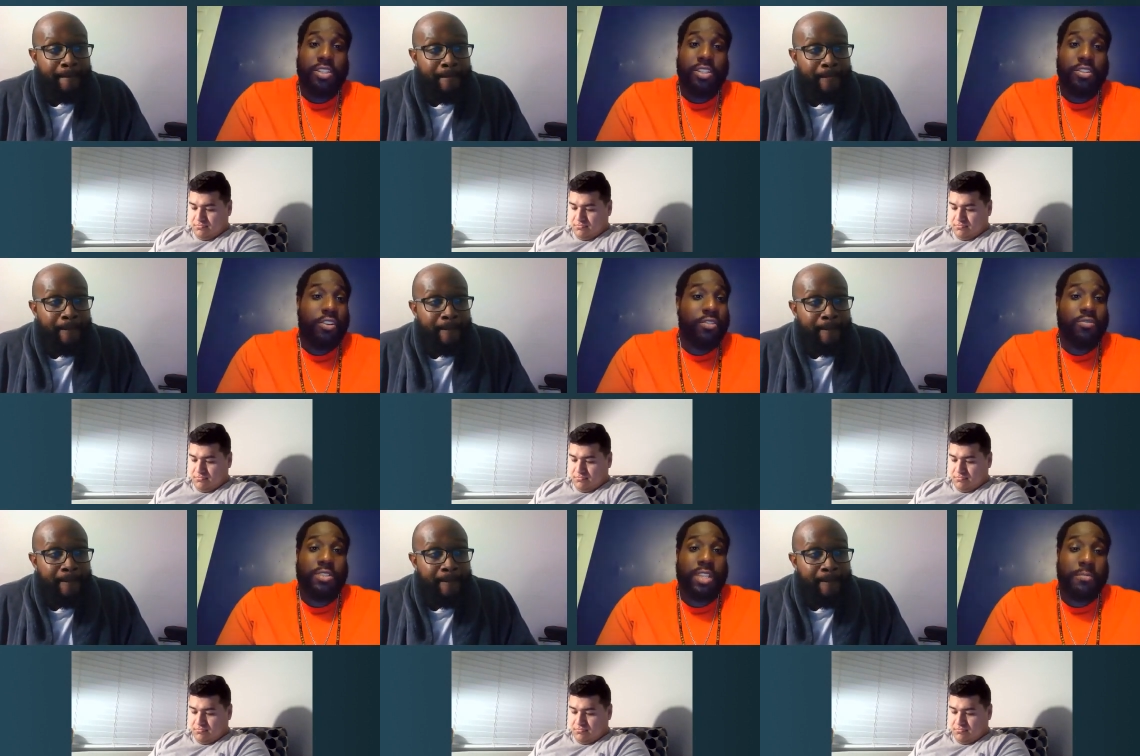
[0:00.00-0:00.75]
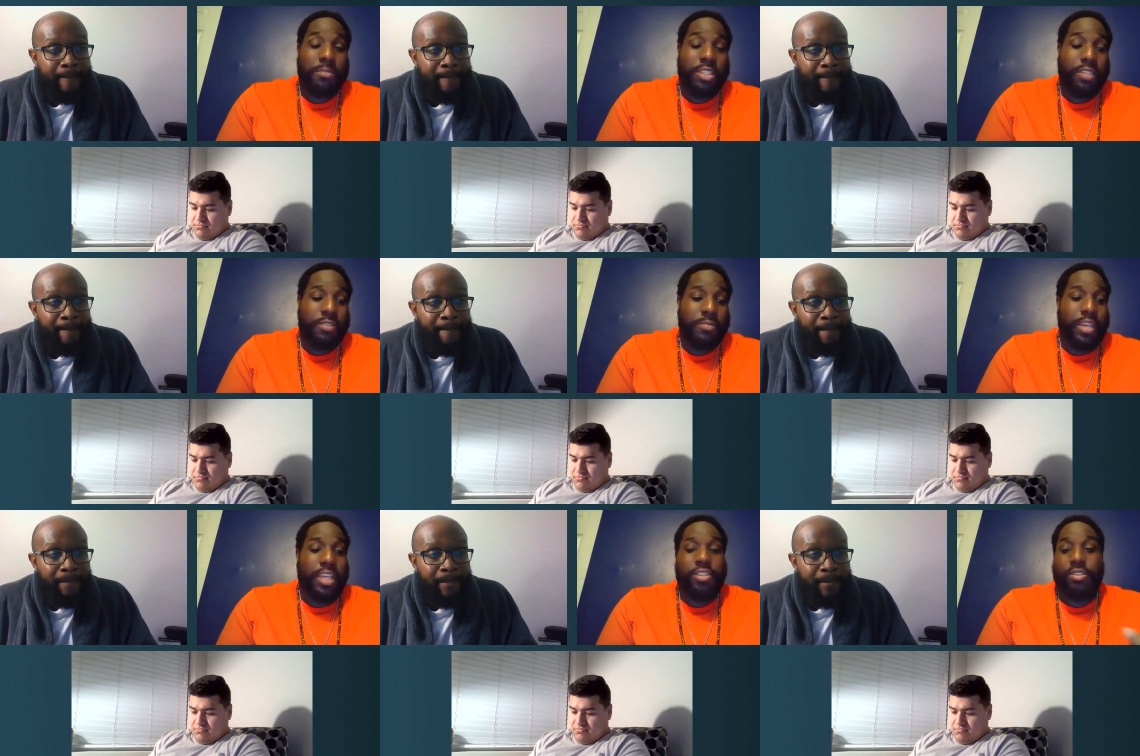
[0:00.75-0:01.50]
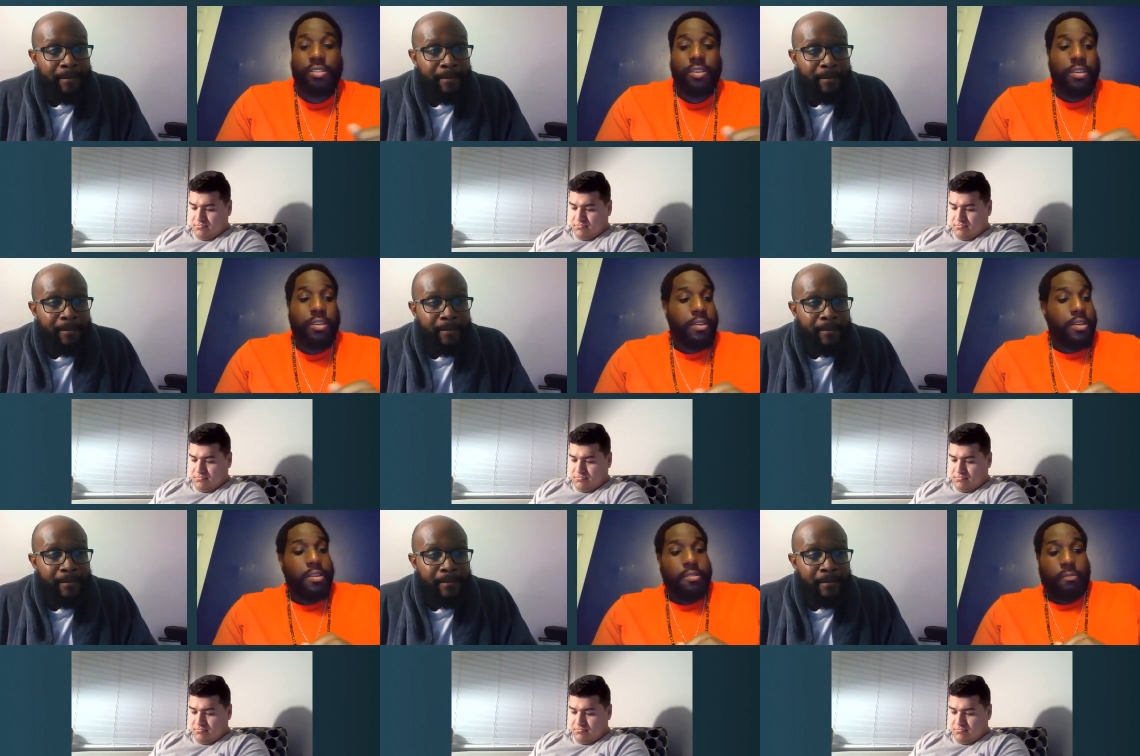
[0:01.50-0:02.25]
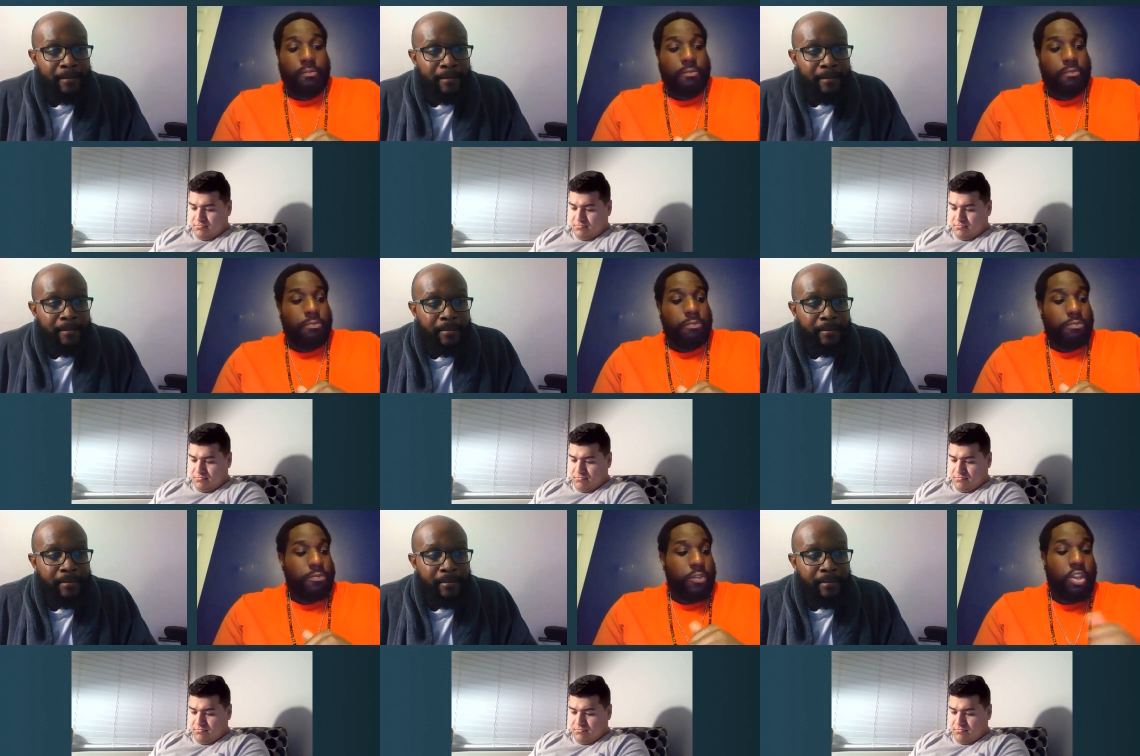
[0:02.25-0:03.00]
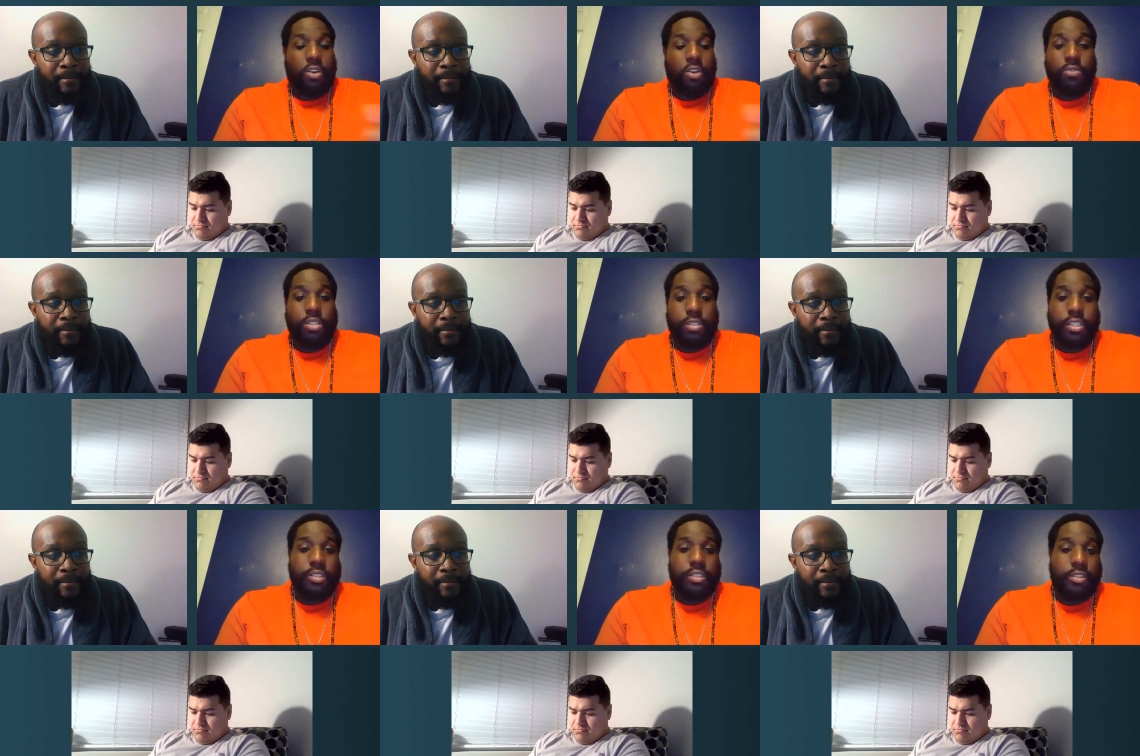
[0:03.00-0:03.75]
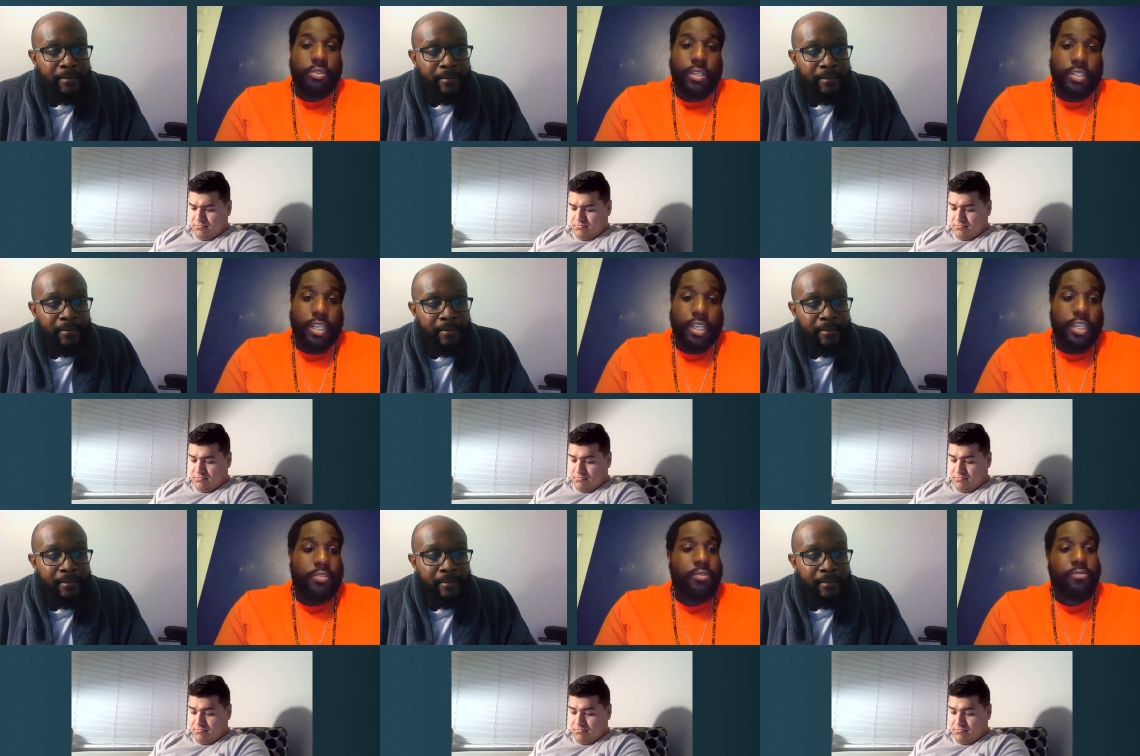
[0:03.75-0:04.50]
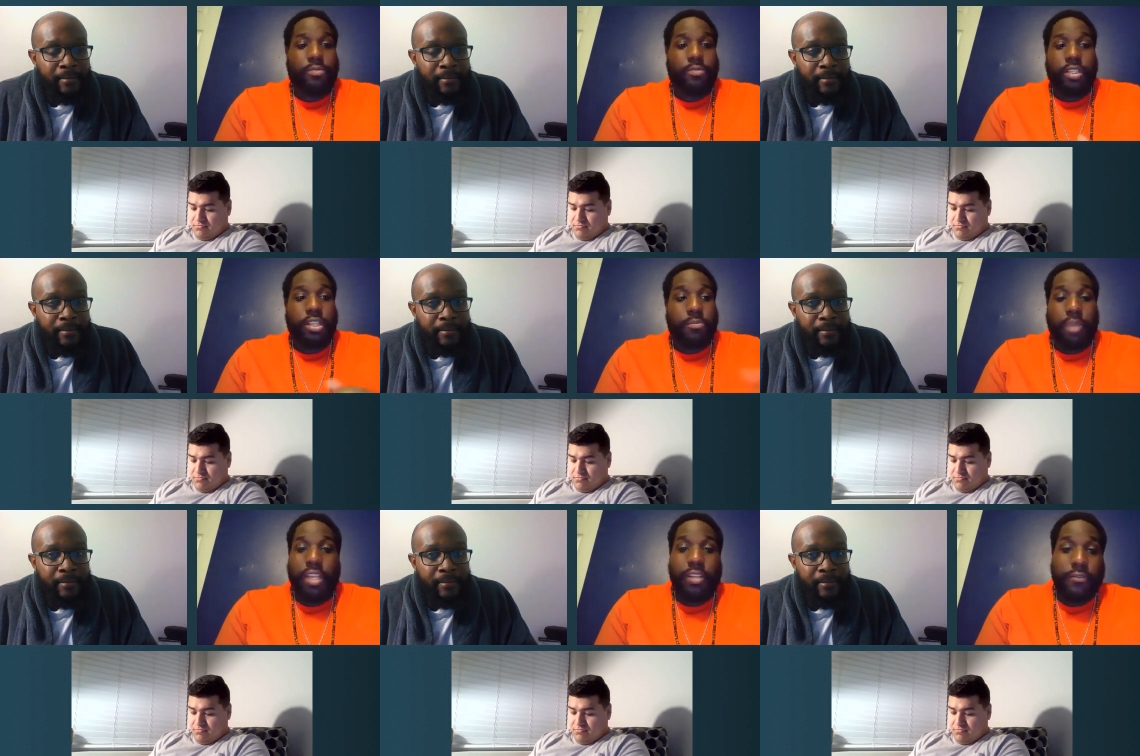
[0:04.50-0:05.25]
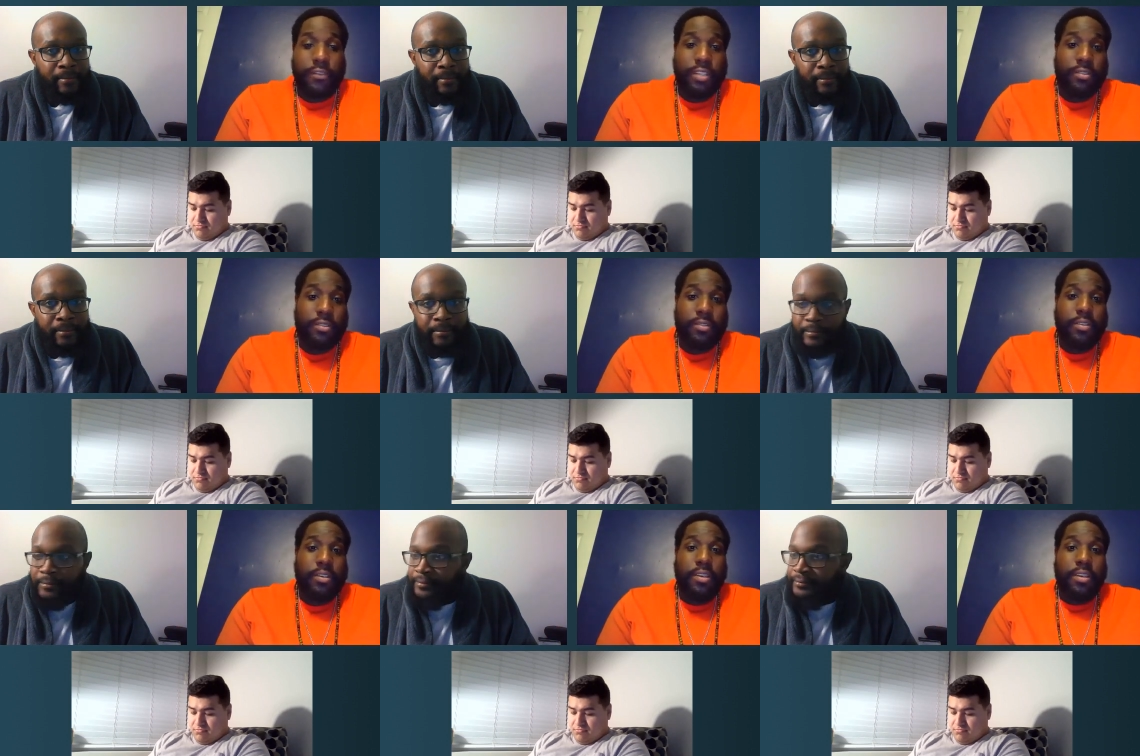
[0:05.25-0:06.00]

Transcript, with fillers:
Speaker 1: and all those type of types of matches. Goes in, gets the U S title, and then main events.